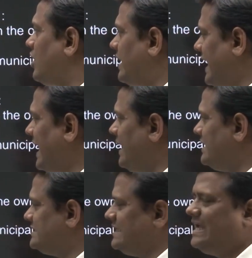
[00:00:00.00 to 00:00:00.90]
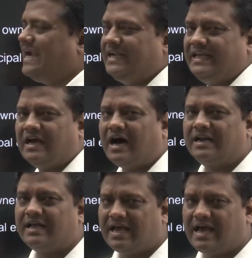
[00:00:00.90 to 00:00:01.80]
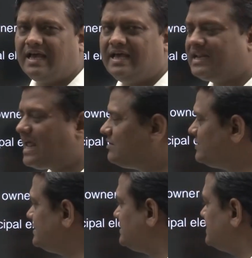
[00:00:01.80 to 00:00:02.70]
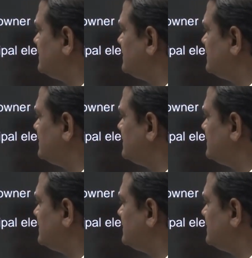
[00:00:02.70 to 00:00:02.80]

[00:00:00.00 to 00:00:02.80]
A, C and D are irrelevant.